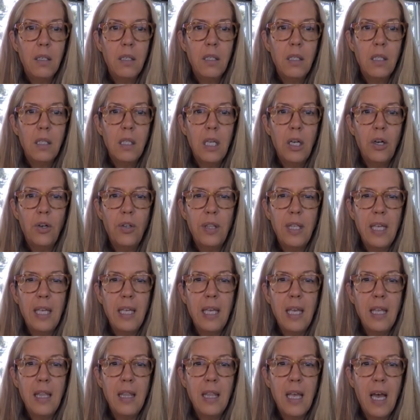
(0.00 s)
they're
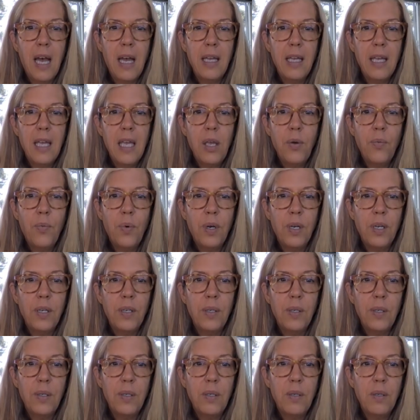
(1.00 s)
thinking that he
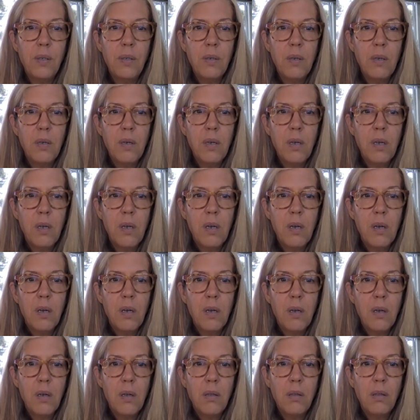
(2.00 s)
was
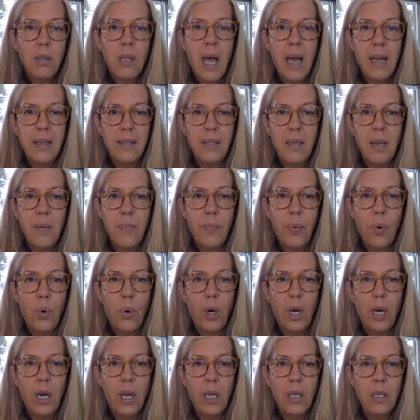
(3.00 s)
less
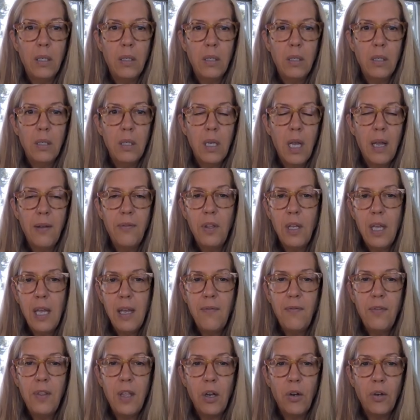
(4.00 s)
important.
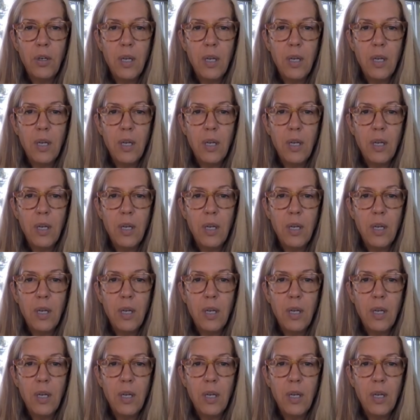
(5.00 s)
If they're